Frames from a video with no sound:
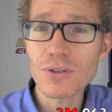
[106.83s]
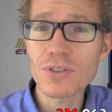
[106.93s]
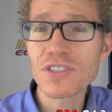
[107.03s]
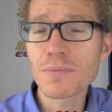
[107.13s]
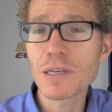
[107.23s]

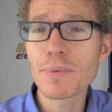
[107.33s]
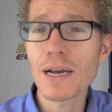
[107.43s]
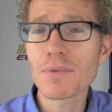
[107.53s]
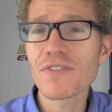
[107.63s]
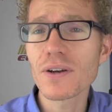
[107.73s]
or simply
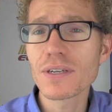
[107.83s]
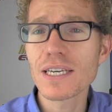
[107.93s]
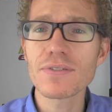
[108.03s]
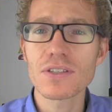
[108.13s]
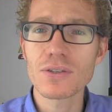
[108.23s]
pick up the phone
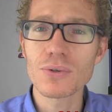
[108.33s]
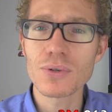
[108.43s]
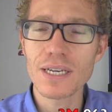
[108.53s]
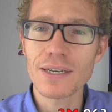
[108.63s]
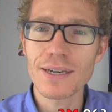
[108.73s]
and give us a
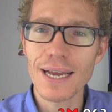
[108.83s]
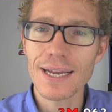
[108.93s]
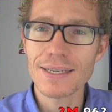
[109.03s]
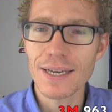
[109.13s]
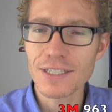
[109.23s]
call here
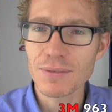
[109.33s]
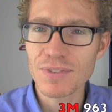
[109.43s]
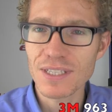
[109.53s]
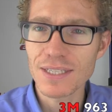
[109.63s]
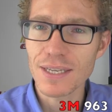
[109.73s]
at
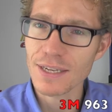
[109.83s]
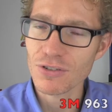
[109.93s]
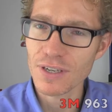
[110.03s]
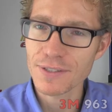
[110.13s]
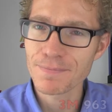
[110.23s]
HMC
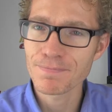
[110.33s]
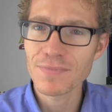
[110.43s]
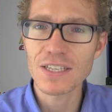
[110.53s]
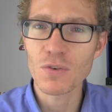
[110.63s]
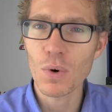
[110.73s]
Electronics.
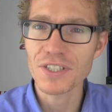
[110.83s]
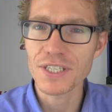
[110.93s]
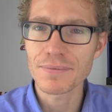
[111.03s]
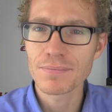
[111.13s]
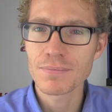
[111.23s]
Thanks for watching.